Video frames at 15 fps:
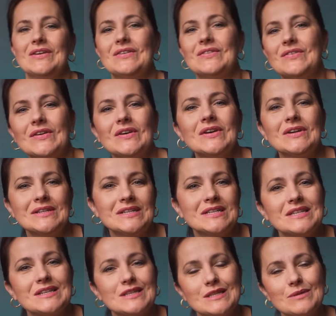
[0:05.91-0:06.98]

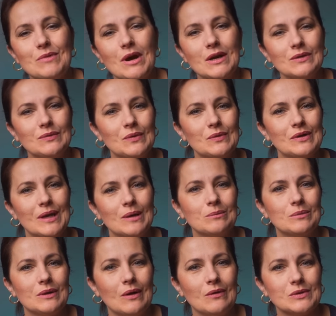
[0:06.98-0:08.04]
First smartphone
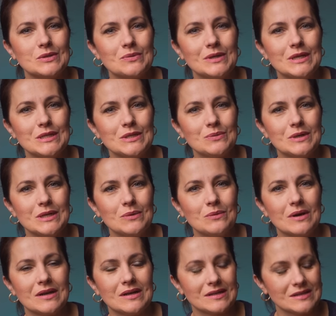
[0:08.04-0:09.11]
gimbal of
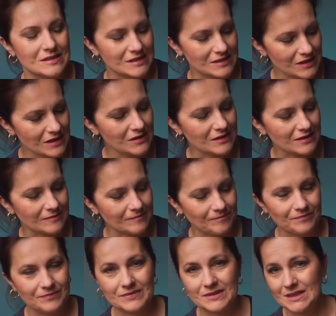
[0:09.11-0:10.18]
2021. Zhiyun
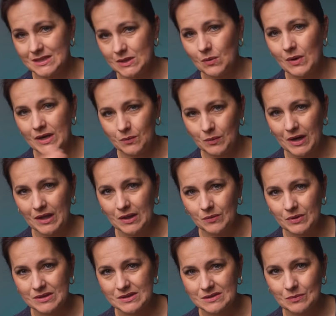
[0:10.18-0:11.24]
did quite well
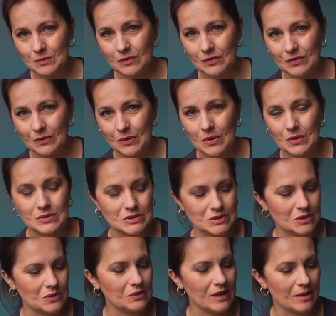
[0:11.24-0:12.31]
with the Smooth
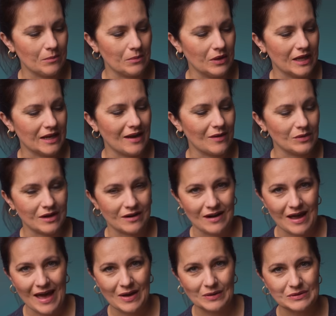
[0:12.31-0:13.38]
Q2 gimbal, and now they
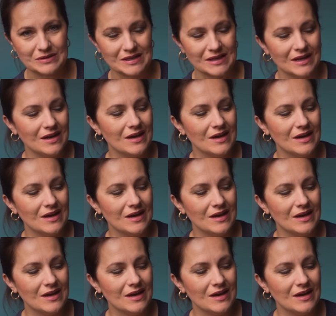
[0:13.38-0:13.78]
are out